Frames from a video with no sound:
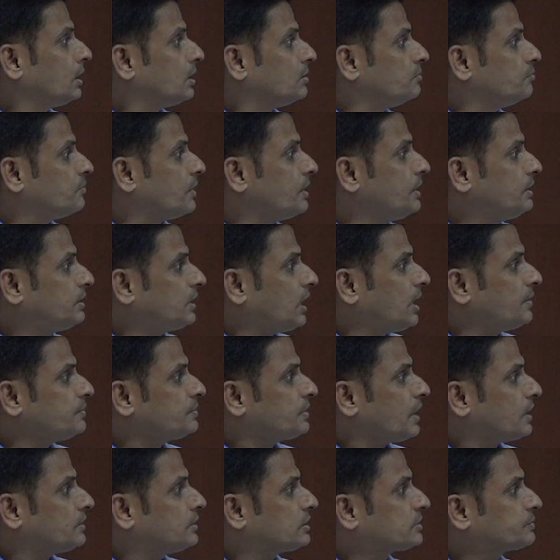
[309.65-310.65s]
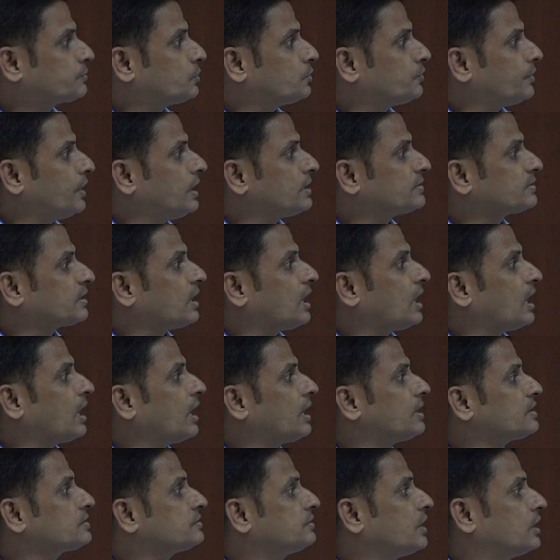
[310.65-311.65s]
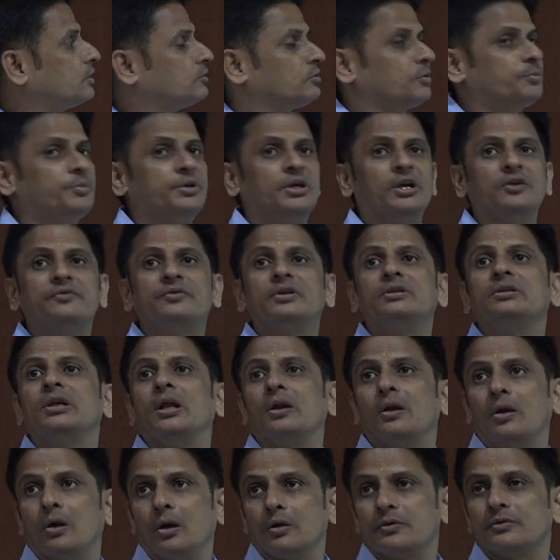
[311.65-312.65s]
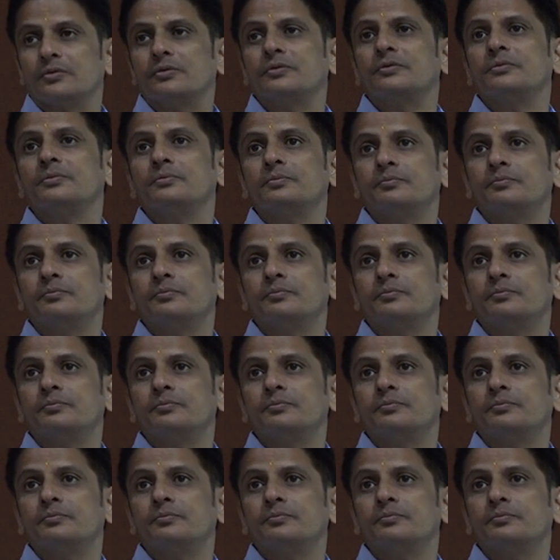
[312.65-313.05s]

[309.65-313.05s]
Many times ethics provides a higher standard of behavior than laws.